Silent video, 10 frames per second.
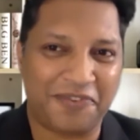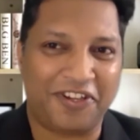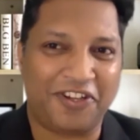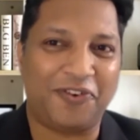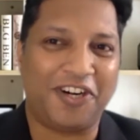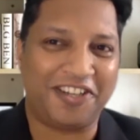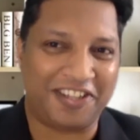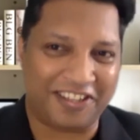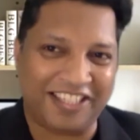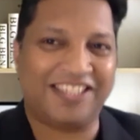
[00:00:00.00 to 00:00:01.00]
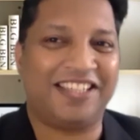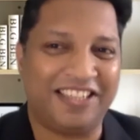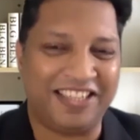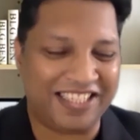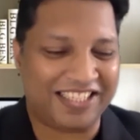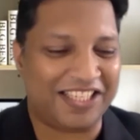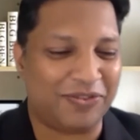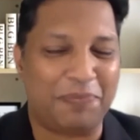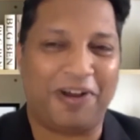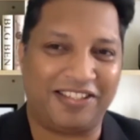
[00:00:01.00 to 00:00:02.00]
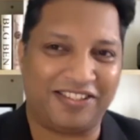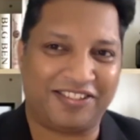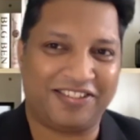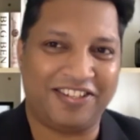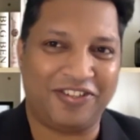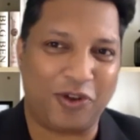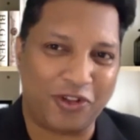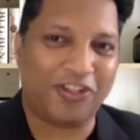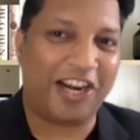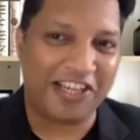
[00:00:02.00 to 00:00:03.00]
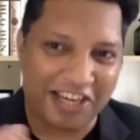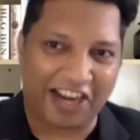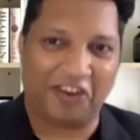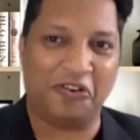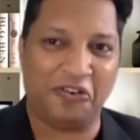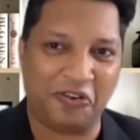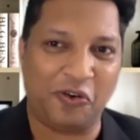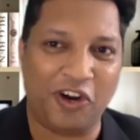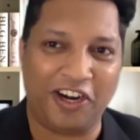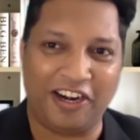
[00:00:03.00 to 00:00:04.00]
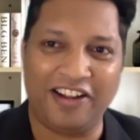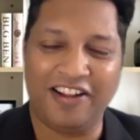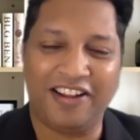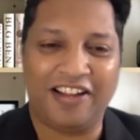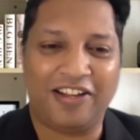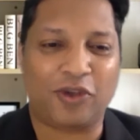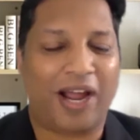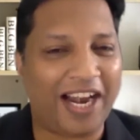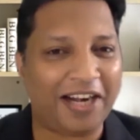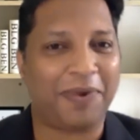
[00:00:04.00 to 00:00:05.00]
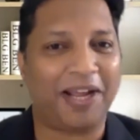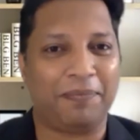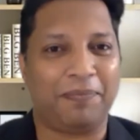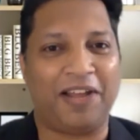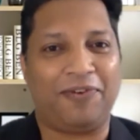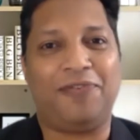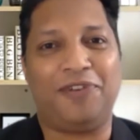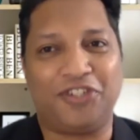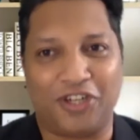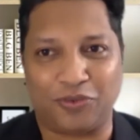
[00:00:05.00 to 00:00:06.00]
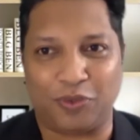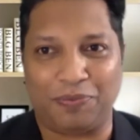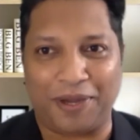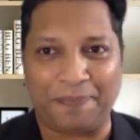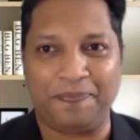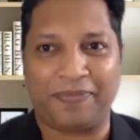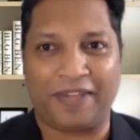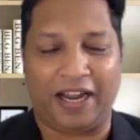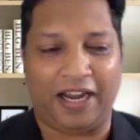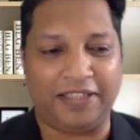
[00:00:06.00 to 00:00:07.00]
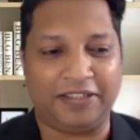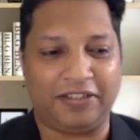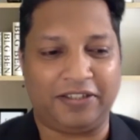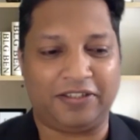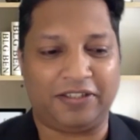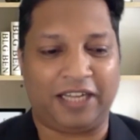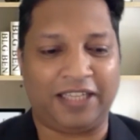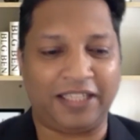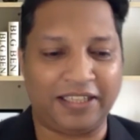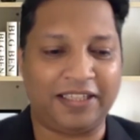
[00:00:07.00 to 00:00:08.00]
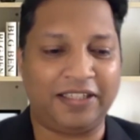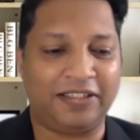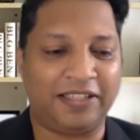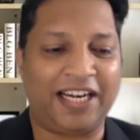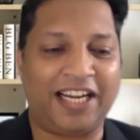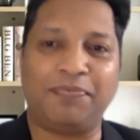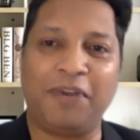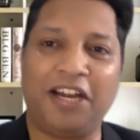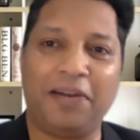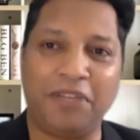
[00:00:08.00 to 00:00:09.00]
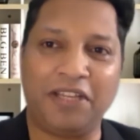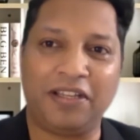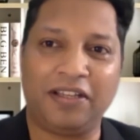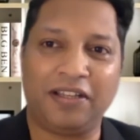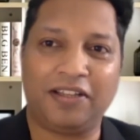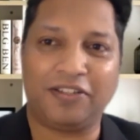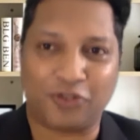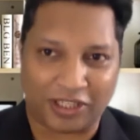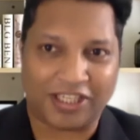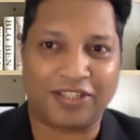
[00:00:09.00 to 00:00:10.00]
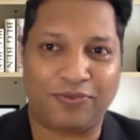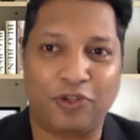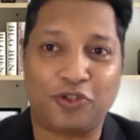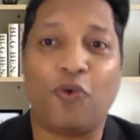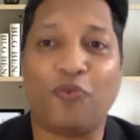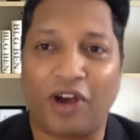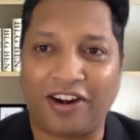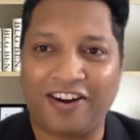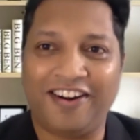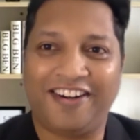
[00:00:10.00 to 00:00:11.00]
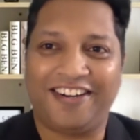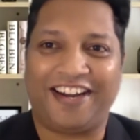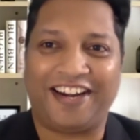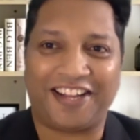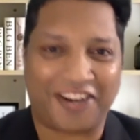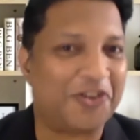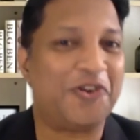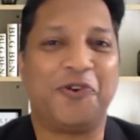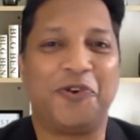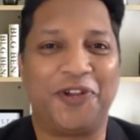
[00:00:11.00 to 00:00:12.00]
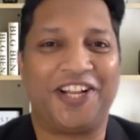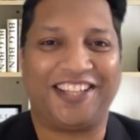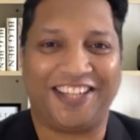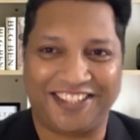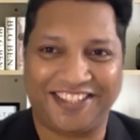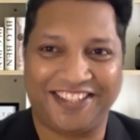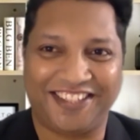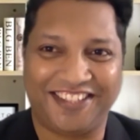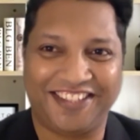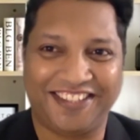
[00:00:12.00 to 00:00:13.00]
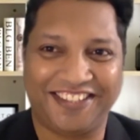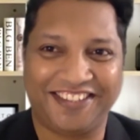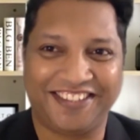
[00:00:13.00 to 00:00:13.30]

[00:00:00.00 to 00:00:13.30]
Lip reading: You know what? These things will pass. You're on the right track. Go ahead. So I had my well-wishers with me. And I think that has made me successful so far. And I continue growing like that.